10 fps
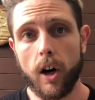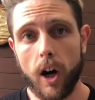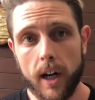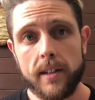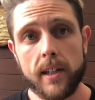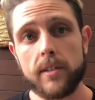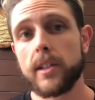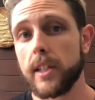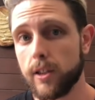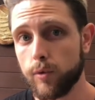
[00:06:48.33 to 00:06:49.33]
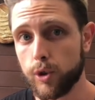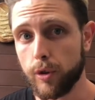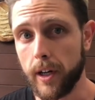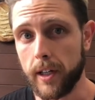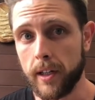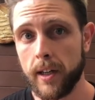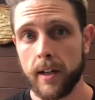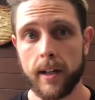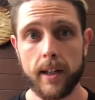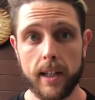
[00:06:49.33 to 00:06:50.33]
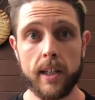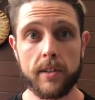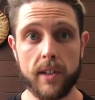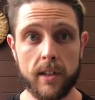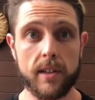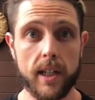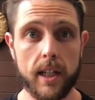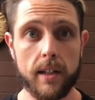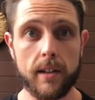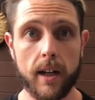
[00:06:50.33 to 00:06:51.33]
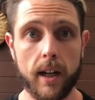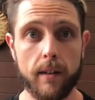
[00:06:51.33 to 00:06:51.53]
High intensity interval training is indeed